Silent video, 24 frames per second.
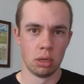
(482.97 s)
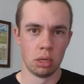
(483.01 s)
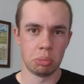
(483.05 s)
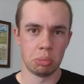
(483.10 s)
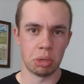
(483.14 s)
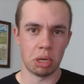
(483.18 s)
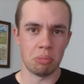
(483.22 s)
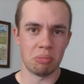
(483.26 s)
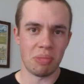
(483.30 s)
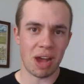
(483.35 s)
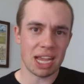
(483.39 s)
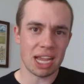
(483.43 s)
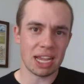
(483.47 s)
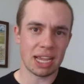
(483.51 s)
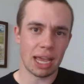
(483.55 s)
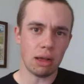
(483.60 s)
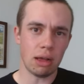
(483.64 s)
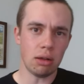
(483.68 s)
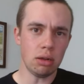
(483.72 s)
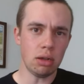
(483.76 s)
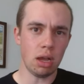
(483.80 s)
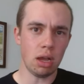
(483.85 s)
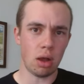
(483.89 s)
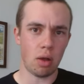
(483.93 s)
But Mike
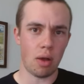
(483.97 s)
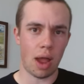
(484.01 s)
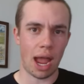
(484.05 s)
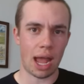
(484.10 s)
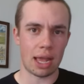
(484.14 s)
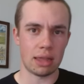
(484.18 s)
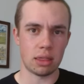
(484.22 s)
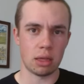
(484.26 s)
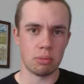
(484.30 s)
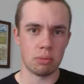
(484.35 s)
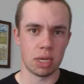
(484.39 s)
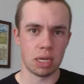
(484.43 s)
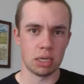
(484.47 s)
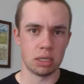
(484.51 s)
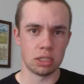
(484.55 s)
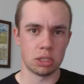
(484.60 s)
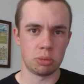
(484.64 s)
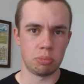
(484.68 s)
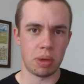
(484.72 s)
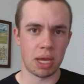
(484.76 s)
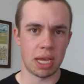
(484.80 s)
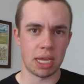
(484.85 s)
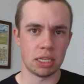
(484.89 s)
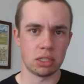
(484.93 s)
Elko had them in a
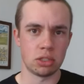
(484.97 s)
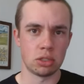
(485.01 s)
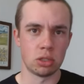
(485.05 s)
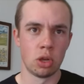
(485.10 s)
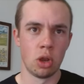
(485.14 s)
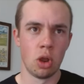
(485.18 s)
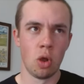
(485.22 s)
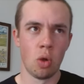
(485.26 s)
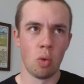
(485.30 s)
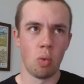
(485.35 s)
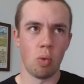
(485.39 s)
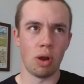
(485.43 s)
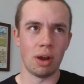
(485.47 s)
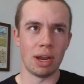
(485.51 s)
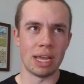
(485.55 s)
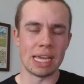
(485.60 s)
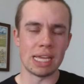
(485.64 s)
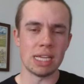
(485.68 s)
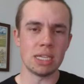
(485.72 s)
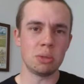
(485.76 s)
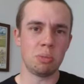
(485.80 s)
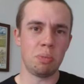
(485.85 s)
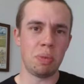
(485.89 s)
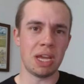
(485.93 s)
space where
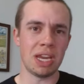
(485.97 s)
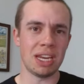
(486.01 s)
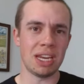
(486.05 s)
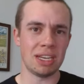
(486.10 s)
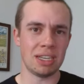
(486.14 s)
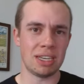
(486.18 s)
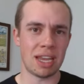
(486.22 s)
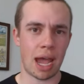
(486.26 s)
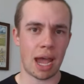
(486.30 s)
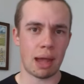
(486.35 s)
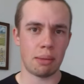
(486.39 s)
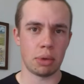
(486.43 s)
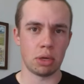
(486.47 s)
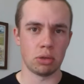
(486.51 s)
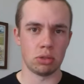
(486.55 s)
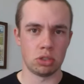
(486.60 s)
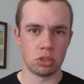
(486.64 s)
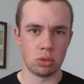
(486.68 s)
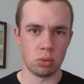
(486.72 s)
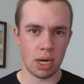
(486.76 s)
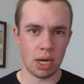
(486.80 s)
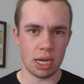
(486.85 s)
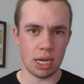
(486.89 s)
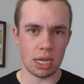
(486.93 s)
he's beating Dabo
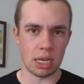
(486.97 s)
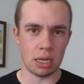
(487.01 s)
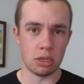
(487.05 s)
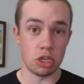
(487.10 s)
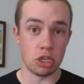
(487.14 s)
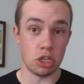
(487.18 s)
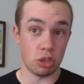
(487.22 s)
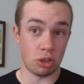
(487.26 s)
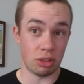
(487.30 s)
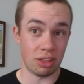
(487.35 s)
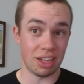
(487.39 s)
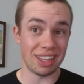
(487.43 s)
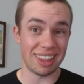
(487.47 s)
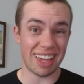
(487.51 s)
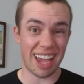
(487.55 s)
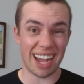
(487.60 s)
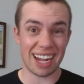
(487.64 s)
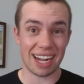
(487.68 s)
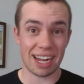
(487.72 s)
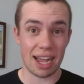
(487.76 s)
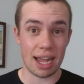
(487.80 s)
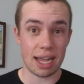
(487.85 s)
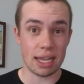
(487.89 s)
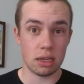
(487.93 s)
Swinney. Do you think that
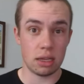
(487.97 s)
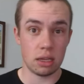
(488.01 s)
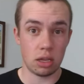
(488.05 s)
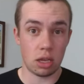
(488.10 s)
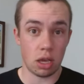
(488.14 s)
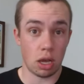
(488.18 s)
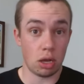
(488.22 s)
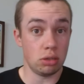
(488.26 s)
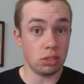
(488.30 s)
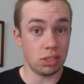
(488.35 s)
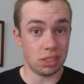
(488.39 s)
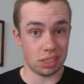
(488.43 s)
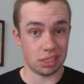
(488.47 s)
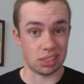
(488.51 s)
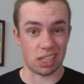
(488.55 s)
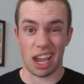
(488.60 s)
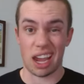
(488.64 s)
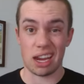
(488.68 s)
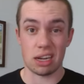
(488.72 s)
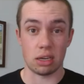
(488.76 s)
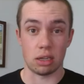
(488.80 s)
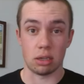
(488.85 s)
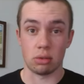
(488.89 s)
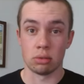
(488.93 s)
guy can coach? Because
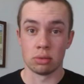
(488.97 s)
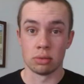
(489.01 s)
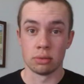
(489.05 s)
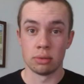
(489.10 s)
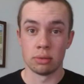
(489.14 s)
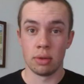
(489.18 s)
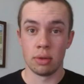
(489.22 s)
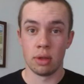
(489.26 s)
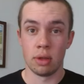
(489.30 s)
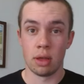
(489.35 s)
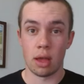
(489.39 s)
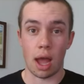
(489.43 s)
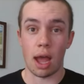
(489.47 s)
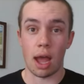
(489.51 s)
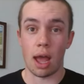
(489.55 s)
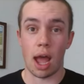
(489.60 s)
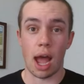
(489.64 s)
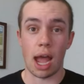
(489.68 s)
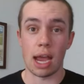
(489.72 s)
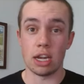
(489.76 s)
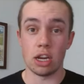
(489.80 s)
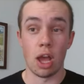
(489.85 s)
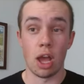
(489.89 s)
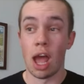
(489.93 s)
I do. I,
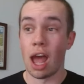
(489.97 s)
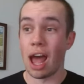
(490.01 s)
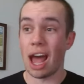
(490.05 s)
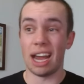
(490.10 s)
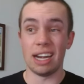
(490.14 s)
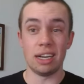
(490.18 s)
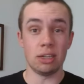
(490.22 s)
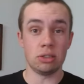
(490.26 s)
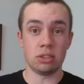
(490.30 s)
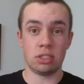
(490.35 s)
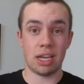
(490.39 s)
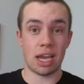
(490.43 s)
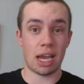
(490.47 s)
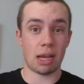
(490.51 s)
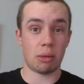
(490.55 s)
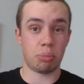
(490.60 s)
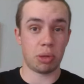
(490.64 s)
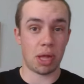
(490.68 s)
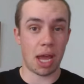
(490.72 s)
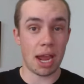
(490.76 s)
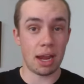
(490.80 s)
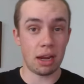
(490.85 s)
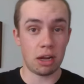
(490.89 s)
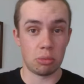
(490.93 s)
I do. I know Zach
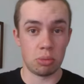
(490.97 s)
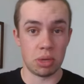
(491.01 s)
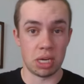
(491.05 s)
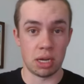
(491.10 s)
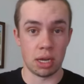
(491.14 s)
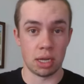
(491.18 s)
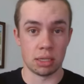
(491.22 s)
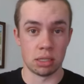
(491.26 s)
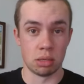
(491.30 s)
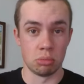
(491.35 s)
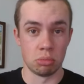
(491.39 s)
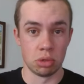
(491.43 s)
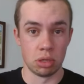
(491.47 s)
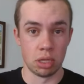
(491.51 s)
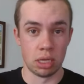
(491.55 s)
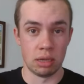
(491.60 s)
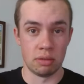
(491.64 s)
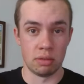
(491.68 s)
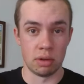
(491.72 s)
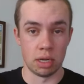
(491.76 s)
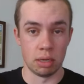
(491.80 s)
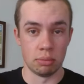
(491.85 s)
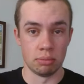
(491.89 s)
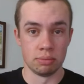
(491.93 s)
Blackerby doesn't believe
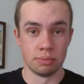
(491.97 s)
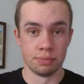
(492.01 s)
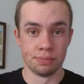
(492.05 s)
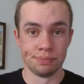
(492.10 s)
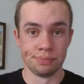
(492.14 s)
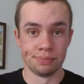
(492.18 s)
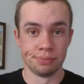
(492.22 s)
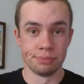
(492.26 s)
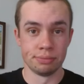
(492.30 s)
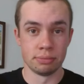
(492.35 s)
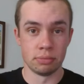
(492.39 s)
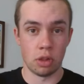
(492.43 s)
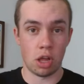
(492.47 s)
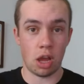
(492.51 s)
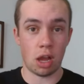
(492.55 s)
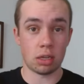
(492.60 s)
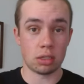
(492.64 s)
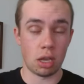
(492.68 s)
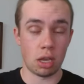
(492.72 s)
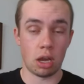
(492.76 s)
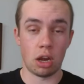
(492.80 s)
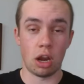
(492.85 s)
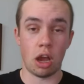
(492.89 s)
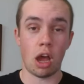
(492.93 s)
in him.
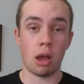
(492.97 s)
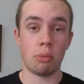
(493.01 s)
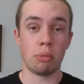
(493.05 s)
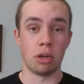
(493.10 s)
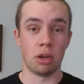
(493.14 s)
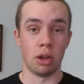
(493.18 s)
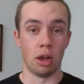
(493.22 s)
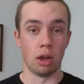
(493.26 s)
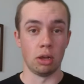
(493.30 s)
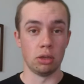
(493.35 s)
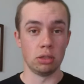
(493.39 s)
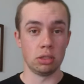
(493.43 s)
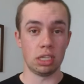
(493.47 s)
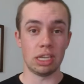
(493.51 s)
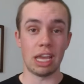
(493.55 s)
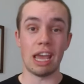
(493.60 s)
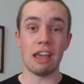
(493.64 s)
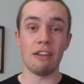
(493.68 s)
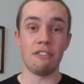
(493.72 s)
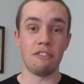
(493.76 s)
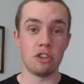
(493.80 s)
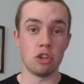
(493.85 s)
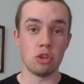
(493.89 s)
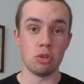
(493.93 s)
Locked on Auburn host,
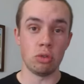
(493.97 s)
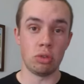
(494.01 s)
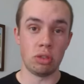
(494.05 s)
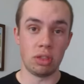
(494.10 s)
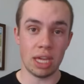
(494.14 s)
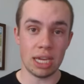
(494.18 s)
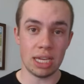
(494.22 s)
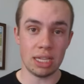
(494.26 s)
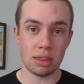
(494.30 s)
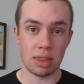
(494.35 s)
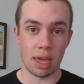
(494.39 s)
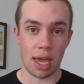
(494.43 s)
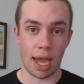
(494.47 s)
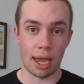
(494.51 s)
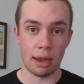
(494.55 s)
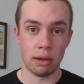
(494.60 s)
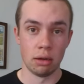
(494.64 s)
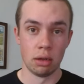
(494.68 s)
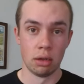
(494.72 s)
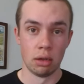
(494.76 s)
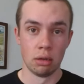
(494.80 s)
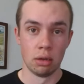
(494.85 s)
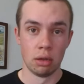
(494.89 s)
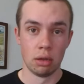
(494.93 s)
if you think
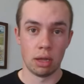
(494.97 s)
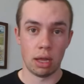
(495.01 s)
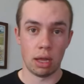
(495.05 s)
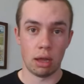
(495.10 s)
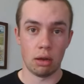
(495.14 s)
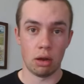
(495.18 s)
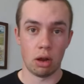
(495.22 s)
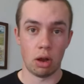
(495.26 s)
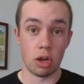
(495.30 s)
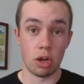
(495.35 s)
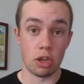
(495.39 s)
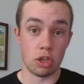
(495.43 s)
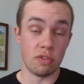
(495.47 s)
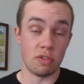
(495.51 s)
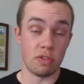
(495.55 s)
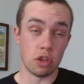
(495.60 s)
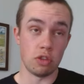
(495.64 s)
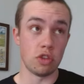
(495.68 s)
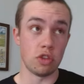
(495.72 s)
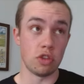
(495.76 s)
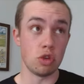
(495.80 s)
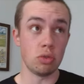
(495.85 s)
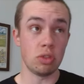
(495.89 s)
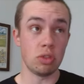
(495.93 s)
that, or if you,
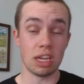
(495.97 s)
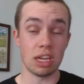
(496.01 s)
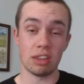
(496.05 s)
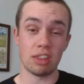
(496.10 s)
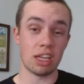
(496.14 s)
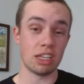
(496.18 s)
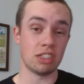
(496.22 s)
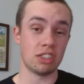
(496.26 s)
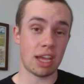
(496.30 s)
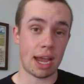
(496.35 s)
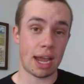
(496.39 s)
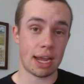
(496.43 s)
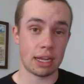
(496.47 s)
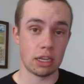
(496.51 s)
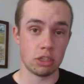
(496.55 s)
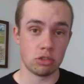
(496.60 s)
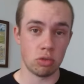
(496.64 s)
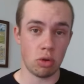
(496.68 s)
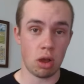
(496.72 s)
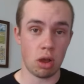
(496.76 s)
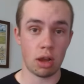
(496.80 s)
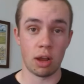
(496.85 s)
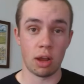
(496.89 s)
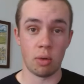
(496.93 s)
if you think that Zach is
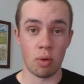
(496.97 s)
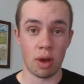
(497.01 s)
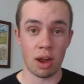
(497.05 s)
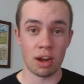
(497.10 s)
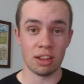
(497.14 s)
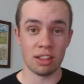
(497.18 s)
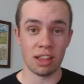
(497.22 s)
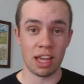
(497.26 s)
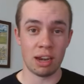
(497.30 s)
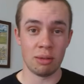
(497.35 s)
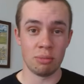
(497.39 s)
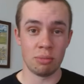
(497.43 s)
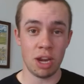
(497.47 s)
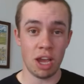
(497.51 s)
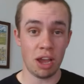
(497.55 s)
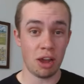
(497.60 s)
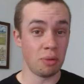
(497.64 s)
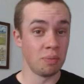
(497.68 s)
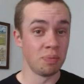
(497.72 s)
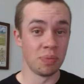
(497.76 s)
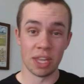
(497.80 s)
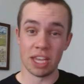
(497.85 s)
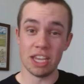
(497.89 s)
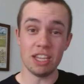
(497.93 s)
wrong and want to let him
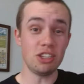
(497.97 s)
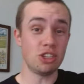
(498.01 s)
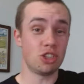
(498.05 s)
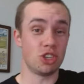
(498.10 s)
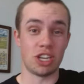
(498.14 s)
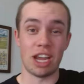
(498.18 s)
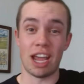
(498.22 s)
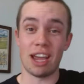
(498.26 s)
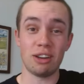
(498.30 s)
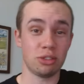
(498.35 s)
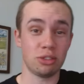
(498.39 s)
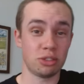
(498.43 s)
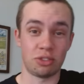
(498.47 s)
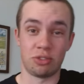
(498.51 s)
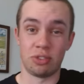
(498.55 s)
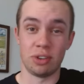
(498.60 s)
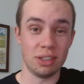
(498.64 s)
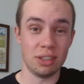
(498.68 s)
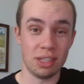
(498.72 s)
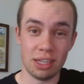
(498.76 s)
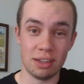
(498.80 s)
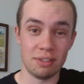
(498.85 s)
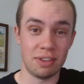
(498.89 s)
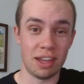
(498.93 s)
know, his channel's
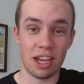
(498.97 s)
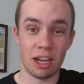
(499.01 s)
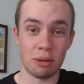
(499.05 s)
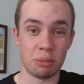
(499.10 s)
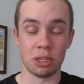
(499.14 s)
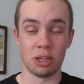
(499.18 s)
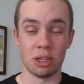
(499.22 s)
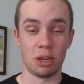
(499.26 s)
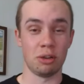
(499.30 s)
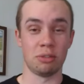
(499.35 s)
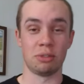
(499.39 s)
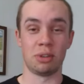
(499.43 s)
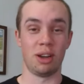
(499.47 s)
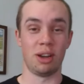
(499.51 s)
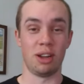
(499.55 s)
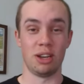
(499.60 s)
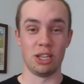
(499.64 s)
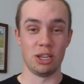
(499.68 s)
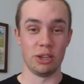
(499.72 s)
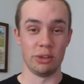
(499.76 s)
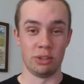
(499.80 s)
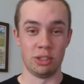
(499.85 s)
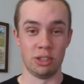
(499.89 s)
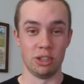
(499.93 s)
freely available over on
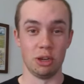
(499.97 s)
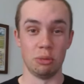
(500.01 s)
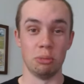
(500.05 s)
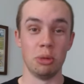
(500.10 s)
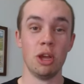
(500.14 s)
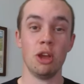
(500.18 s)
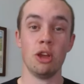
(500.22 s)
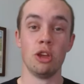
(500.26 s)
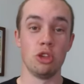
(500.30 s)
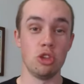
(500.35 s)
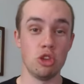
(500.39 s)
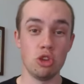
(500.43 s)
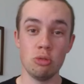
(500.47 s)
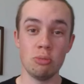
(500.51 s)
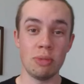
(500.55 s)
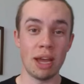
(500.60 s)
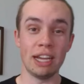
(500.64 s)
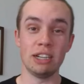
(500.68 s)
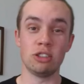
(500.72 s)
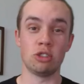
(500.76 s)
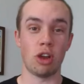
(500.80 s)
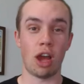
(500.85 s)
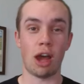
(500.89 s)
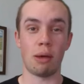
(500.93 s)
YouTube. You
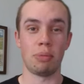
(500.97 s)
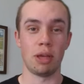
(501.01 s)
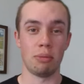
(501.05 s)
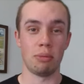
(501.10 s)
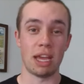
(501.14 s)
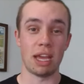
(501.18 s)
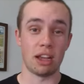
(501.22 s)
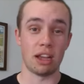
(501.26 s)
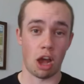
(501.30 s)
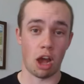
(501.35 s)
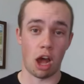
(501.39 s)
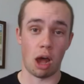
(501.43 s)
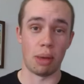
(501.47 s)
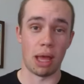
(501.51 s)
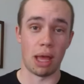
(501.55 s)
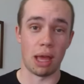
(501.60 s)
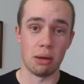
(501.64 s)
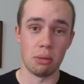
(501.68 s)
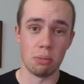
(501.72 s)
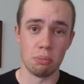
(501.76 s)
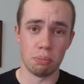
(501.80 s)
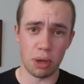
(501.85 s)
may drop him a comment.